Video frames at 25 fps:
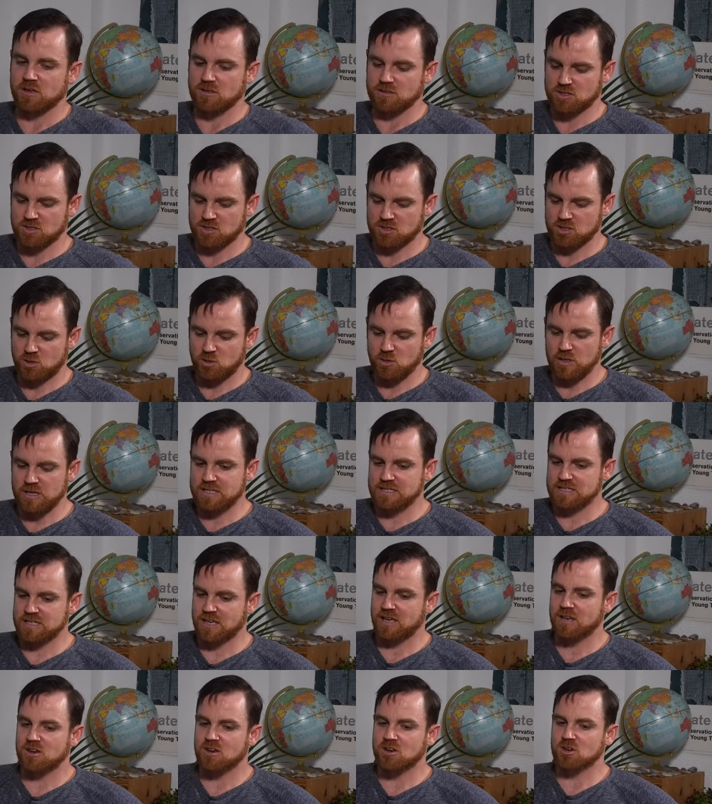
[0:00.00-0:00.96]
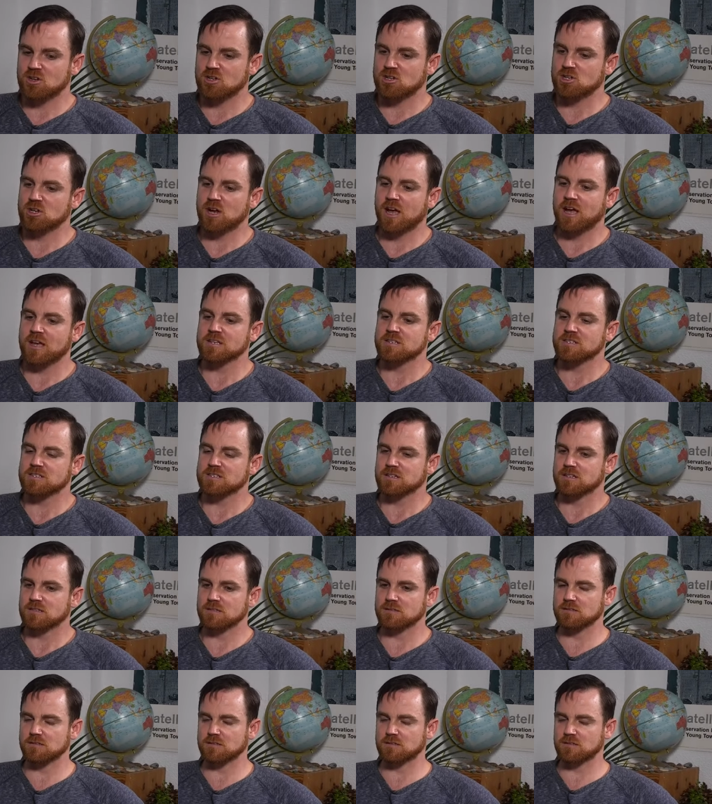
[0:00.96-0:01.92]
squeeze in your chest.
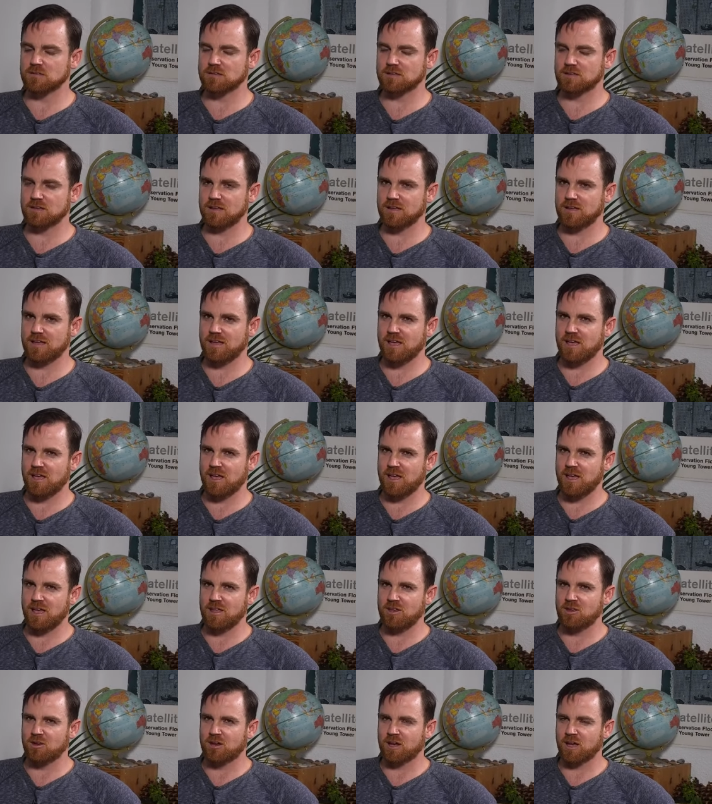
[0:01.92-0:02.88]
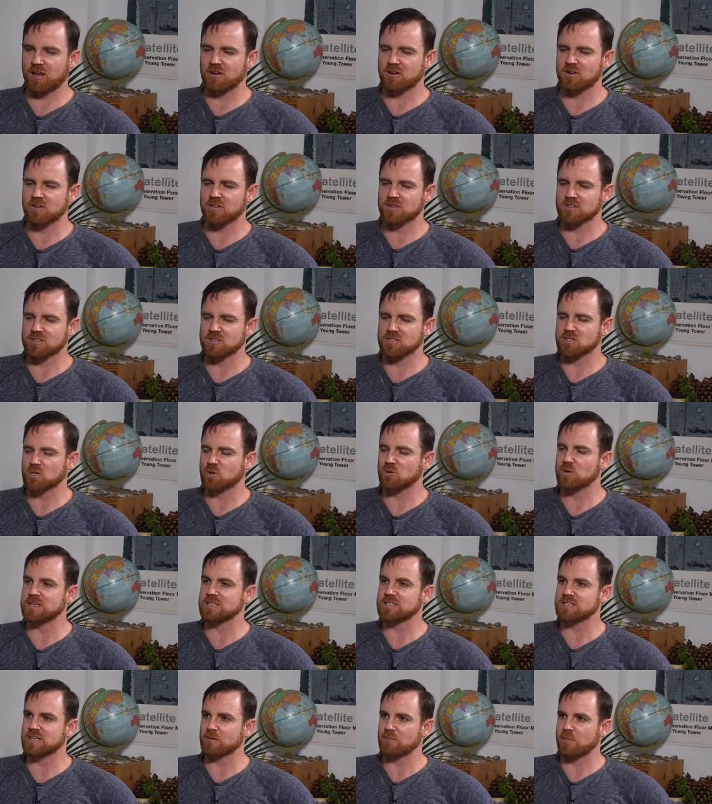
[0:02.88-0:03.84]
And you kind of do this
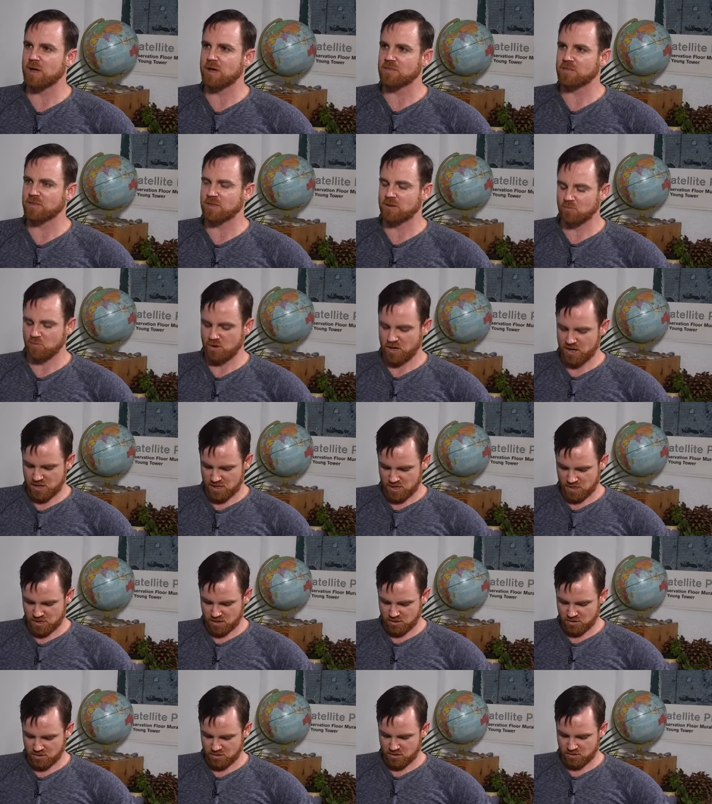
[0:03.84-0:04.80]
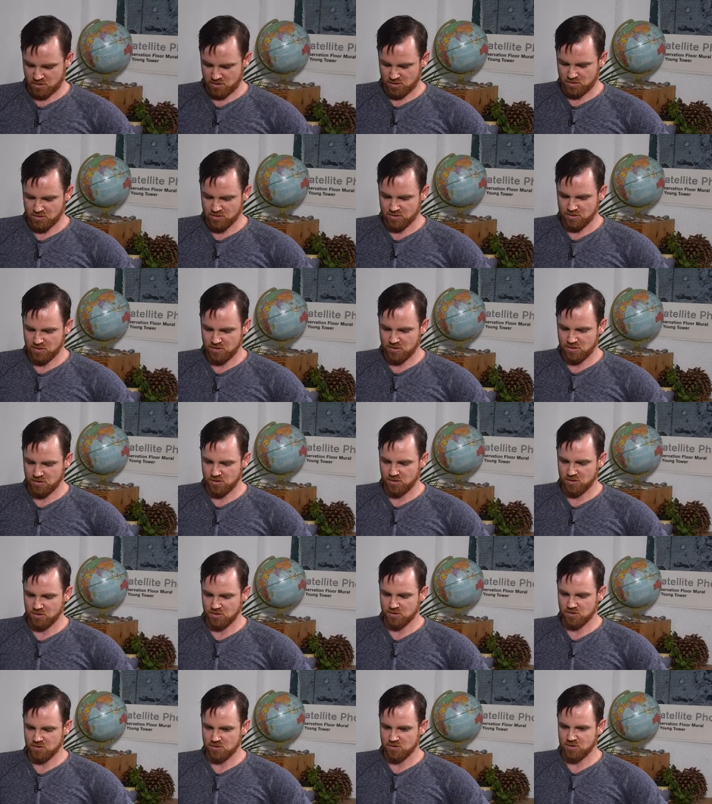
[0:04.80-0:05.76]
squeezing method right here in your,
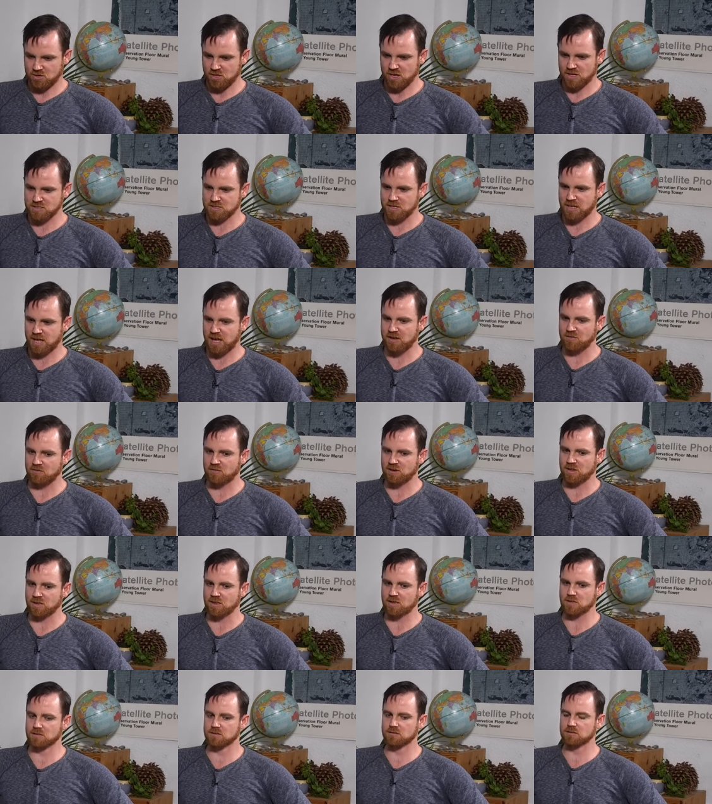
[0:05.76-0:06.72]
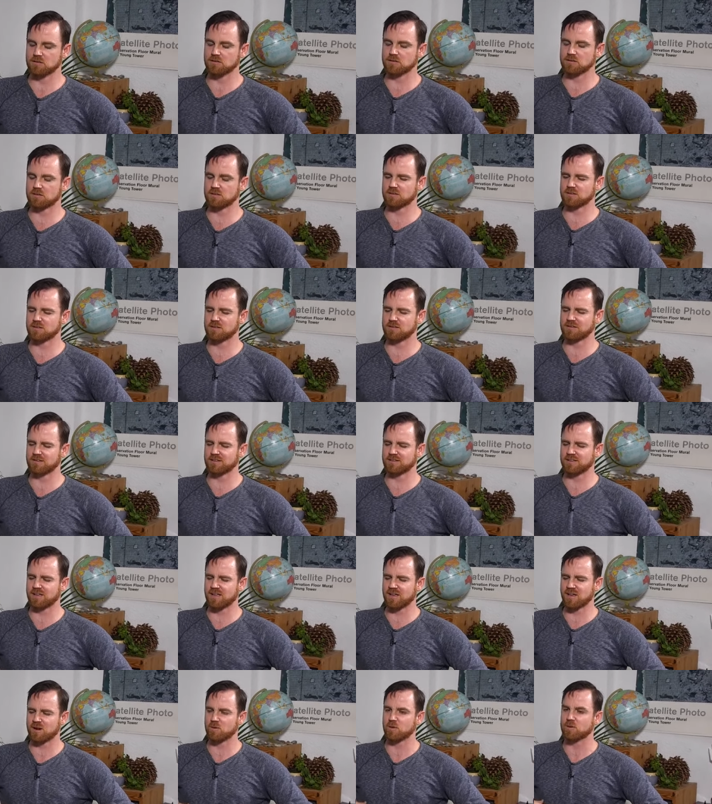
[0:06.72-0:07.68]
your chest cavity,
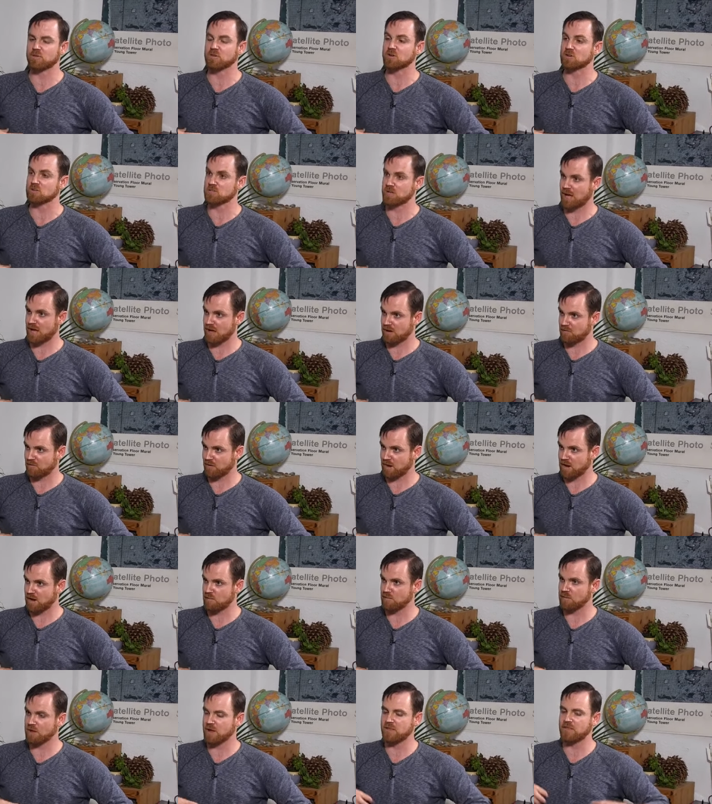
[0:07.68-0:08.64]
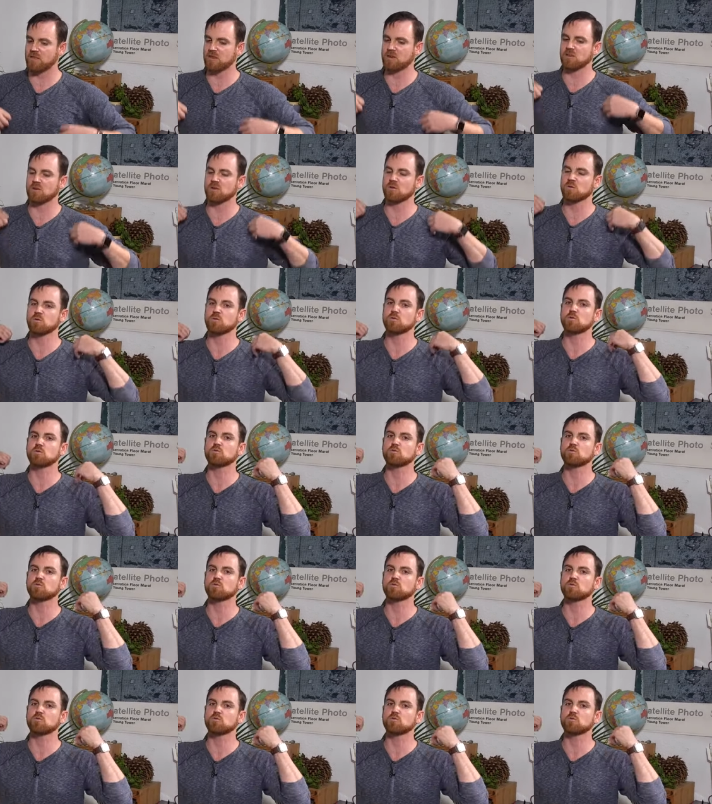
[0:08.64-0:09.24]
here with your diaphragm, and then you